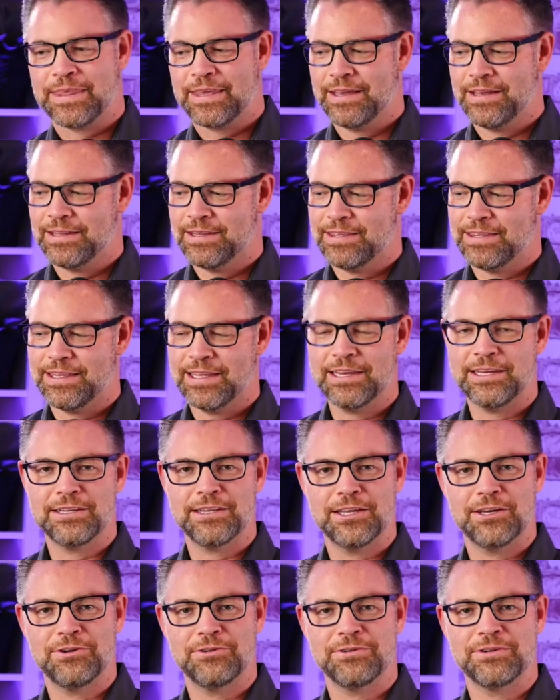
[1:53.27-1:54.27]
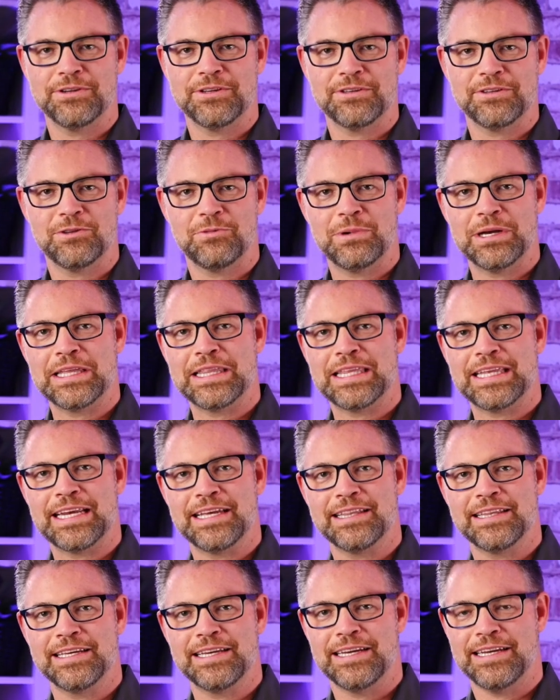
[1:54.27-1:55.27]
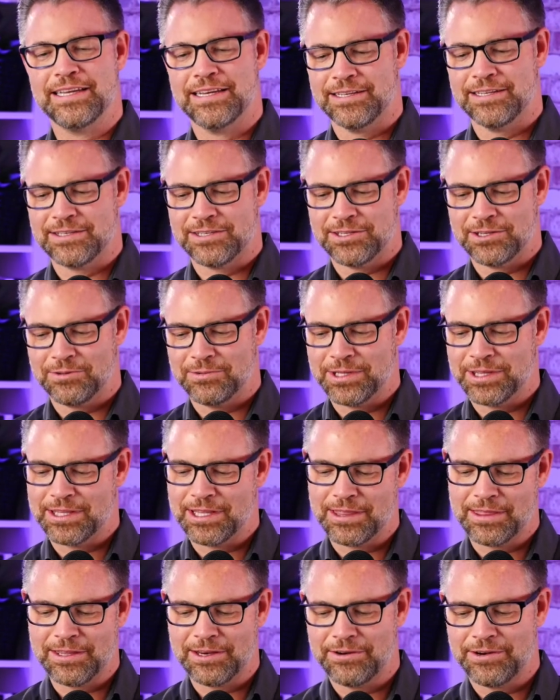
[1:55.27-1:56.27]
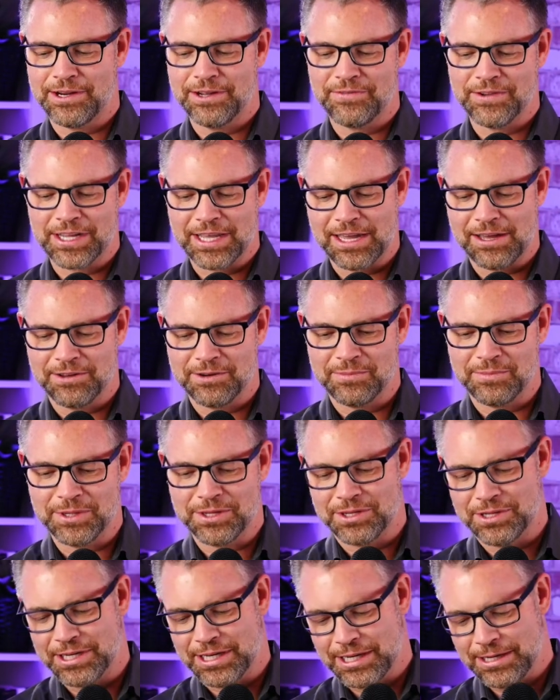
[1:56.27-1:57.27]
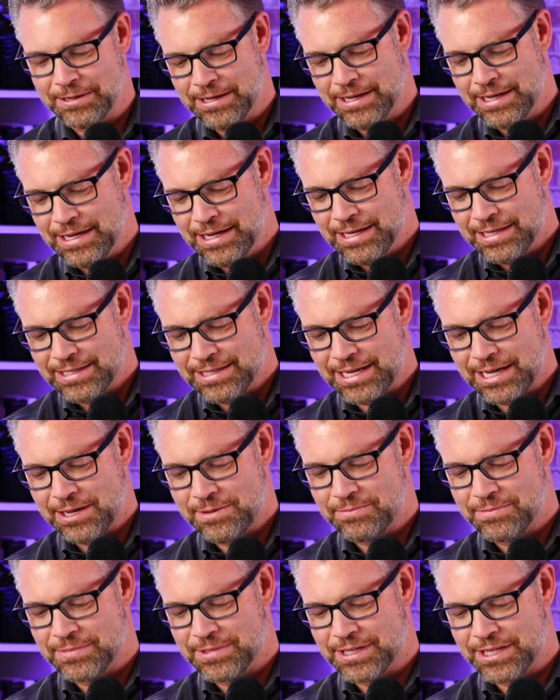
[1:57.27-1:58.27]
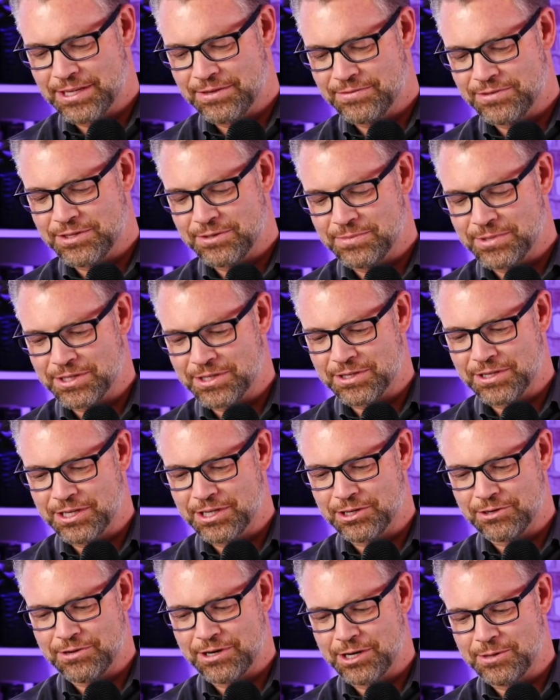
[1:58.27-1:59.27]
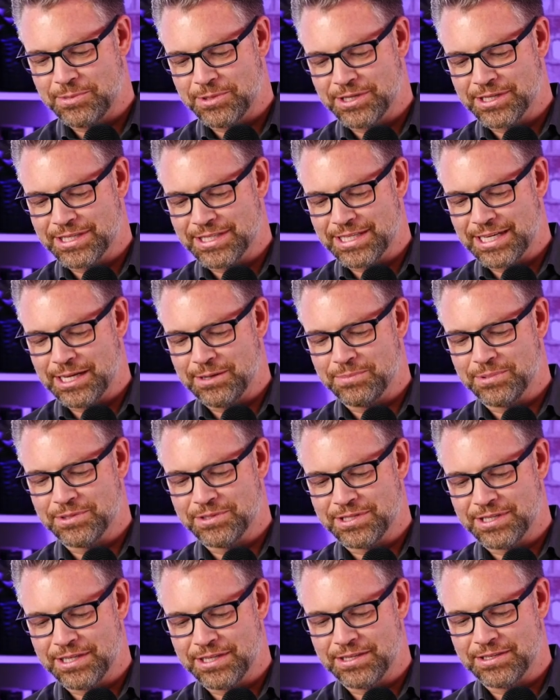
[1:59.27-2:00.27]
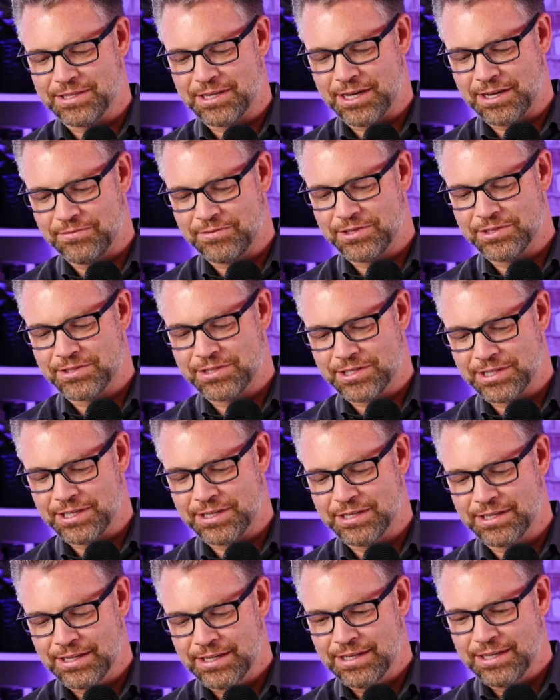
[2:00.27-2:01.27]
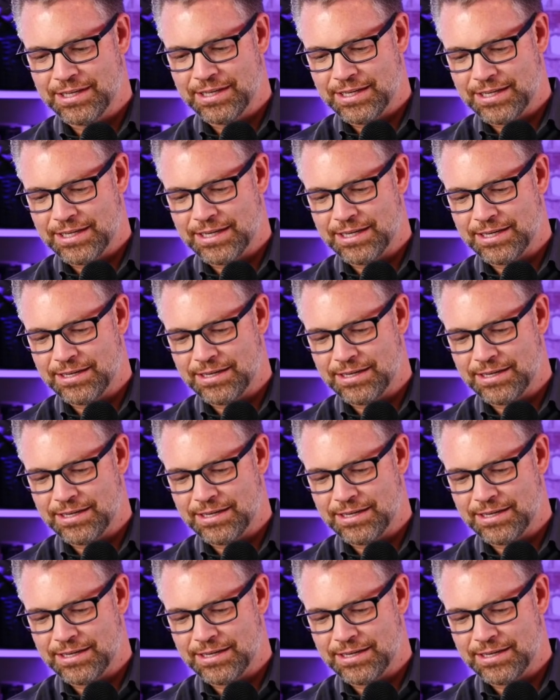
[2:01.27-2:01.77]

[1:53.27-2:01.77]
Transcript: let alone the way that I lead. And so, with the theory of accountability, Sam gives some incredible examples. He's obviously uh,